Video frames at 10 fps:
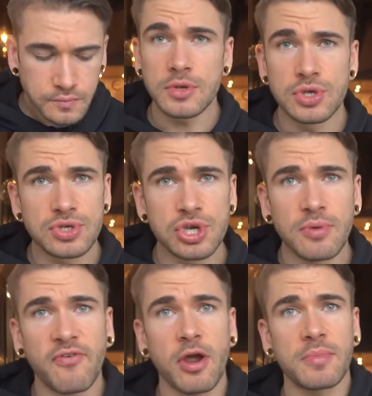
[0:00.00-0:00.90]

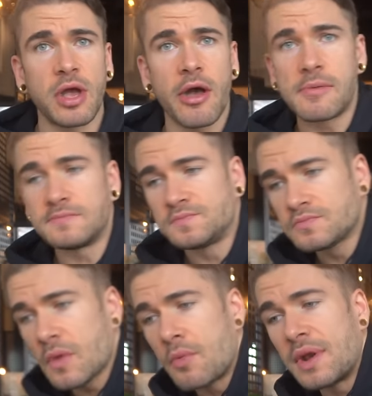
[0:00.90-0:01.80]
YouTube, far beyond
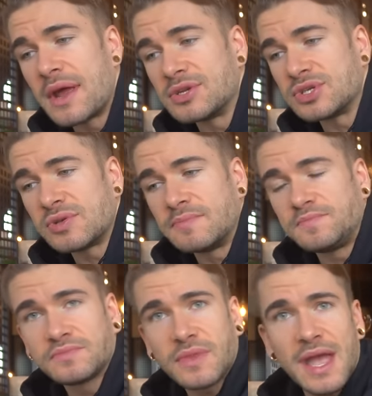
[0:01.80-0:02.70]
when I just
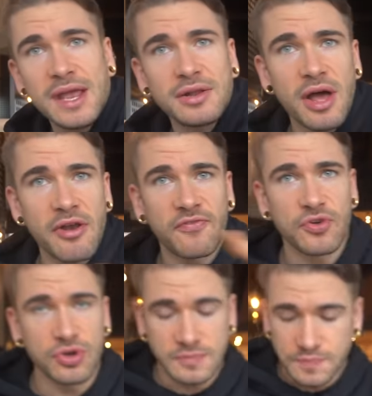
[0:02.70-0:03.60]
ate a lot of
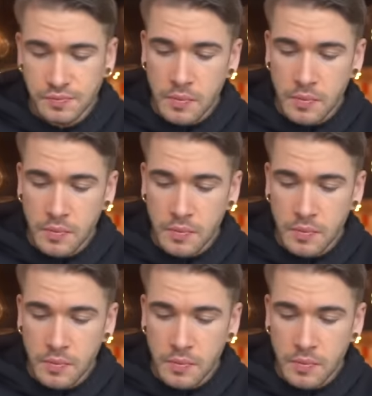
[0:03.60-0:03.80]
food,